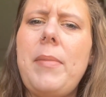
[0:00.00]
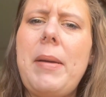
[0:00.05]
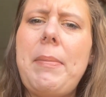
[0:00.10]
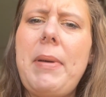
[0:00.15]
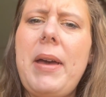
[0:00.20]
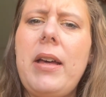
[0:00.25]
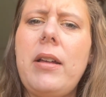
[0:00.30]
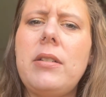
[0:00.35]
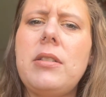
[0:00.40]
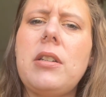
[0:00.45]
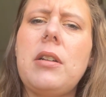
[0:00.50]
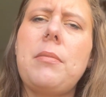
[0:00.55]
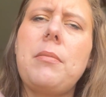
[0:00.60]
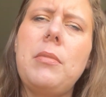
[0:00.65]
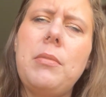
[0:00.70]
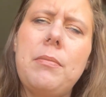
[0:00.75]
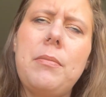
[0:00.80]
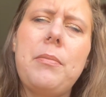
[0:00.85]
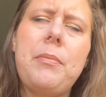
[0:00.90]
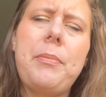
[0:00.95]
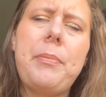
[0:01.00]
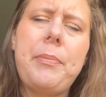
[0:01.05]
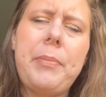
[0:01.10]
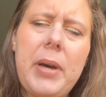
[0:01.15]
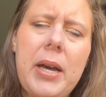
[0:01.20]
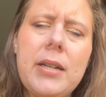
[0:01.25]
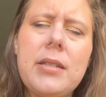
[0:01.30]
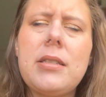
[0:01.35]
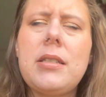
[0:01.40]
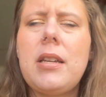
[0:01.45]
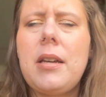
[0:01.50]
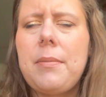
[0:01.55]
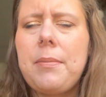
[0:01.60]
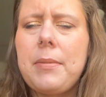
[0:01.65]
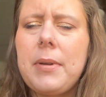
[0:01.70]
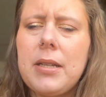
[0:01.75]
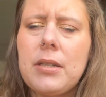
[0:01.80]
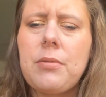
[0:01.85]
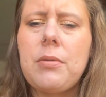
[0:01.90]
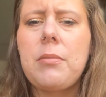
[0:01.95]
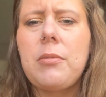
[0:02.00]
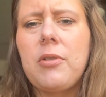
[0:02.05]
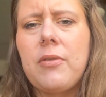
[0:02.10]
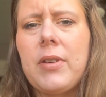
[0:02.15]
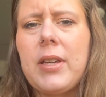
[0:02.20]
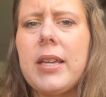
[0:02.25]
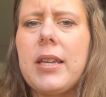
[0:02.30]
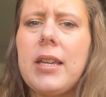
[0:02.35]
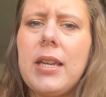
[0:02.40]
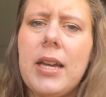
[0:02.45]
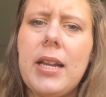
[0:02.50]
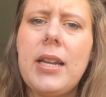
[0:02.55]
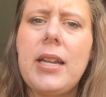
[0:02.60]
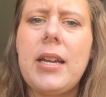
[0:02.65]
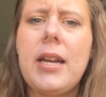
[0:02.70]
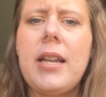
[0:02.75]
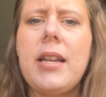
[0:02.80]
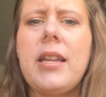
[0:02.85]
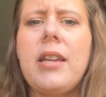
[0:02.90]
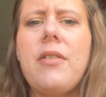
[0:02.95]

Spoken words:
palettes are boxed up because we're moving, yada yada.